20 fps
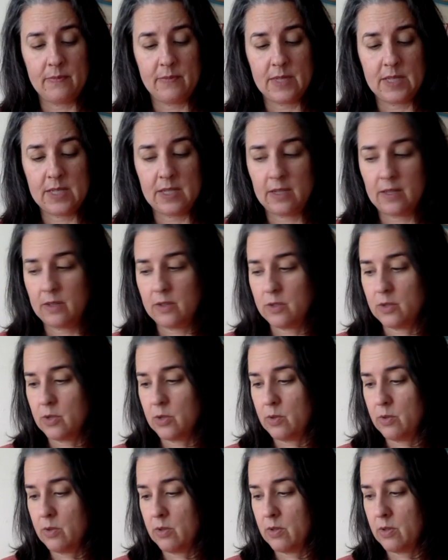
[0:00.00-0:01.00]
to tell you the
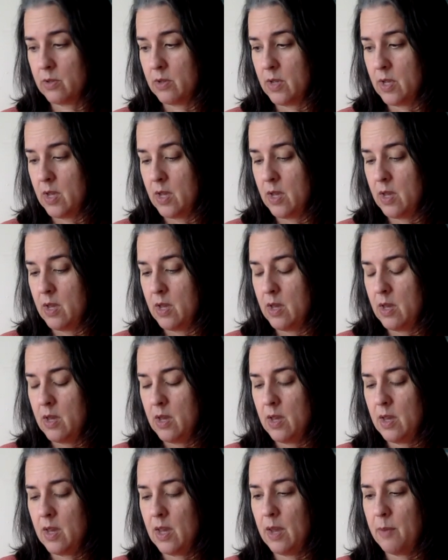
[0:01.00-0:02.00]
truth.
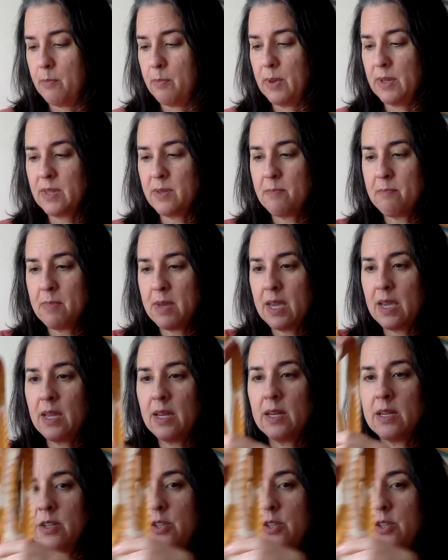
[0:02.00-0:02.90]
But the main